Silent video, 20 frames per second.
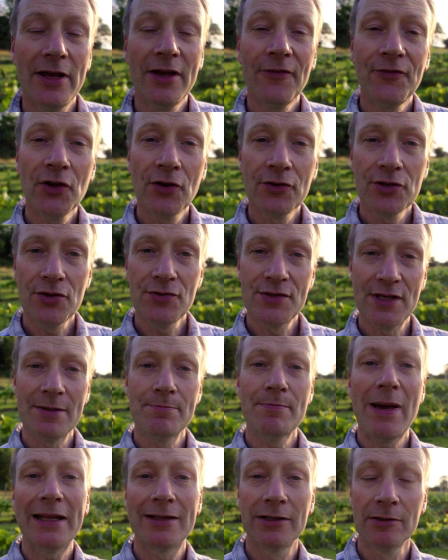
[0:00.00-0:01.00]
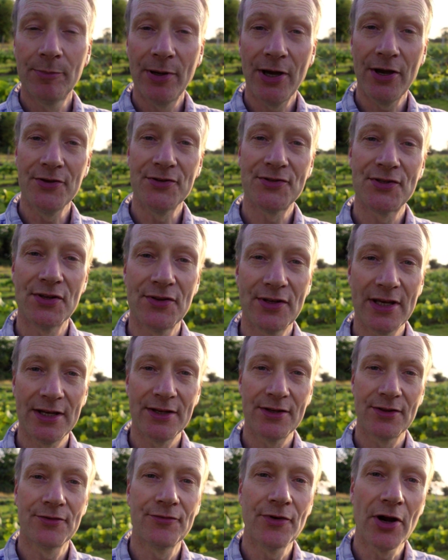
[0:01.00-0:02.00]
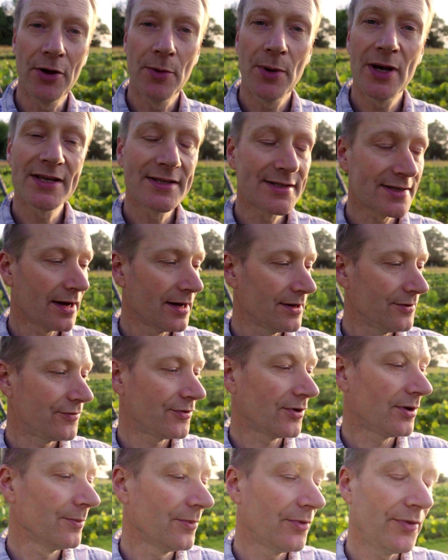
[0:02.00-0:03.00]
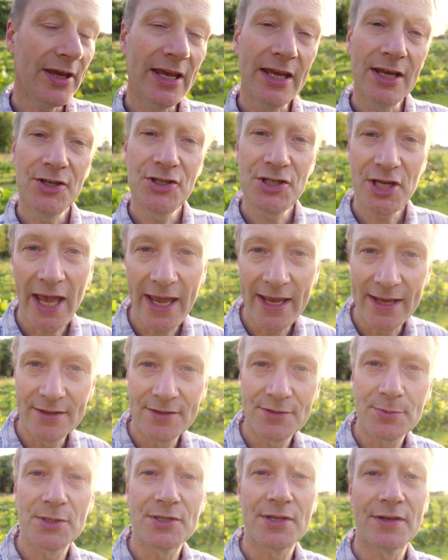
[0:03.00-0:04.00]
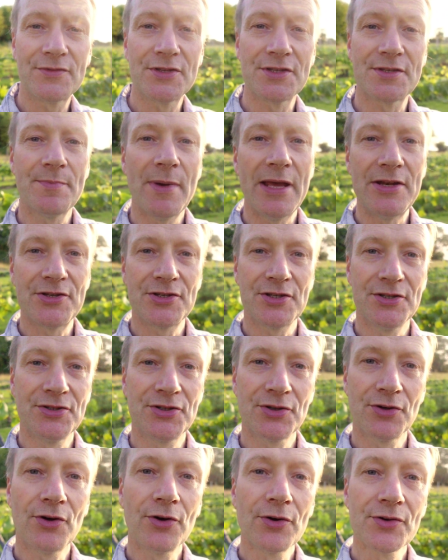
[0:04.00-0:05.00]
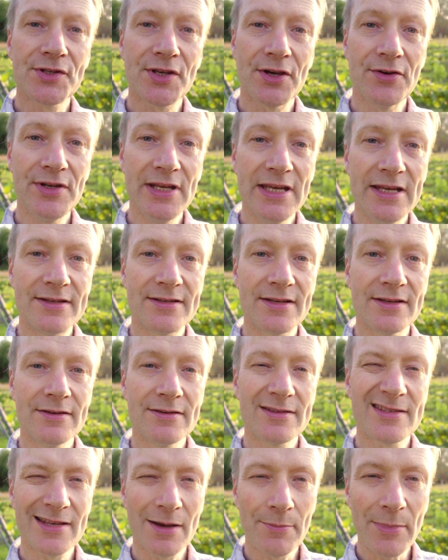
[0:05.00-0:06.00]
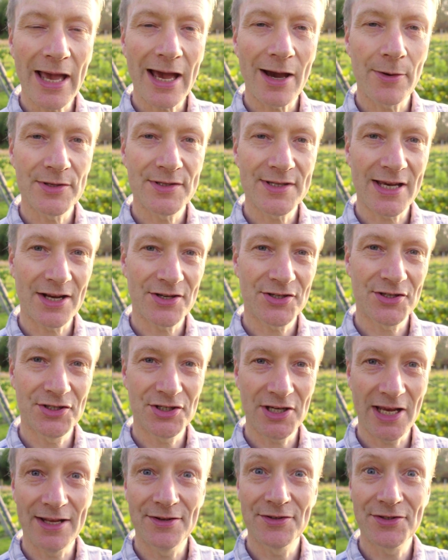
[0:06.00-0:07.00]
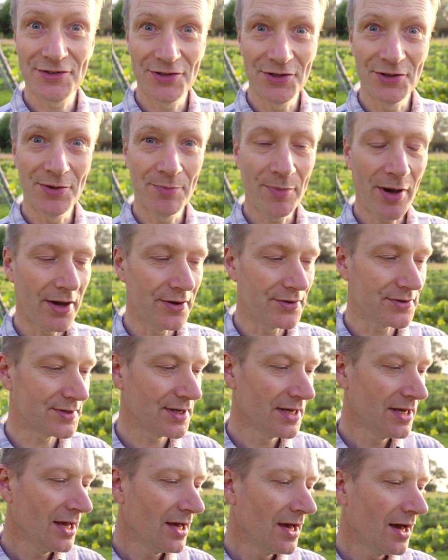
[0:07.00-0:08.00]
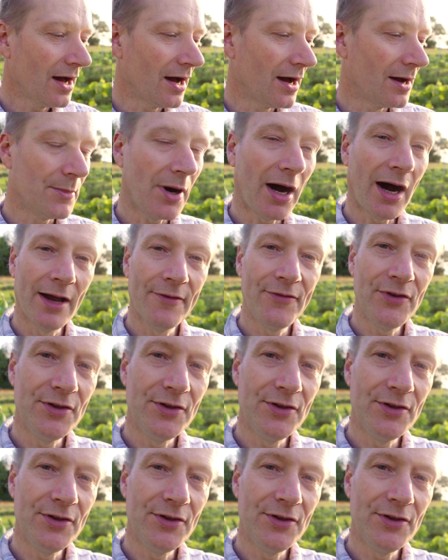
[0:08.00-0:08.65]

If you're using metal posts at the end of the row, aside from the chains which I've just mentioned, you'll also need to somehow attach the chains to the post. I've